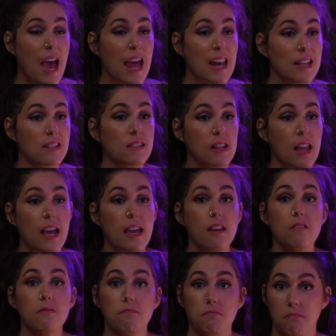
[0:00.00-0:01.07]
And mm-hmm. it's
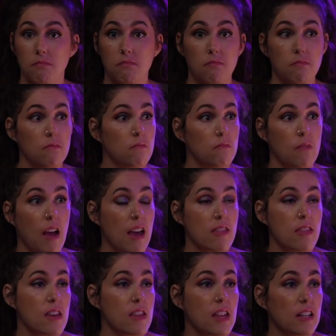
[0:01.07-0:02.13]
like I
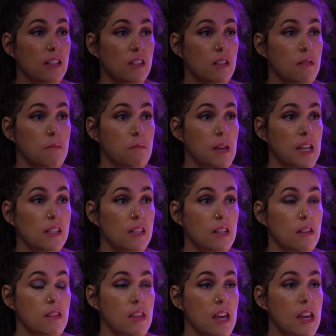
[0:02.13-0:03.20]
think that's an
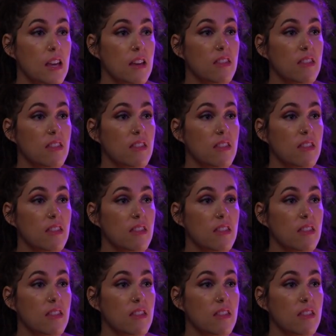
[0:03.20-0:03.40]
amazing thing.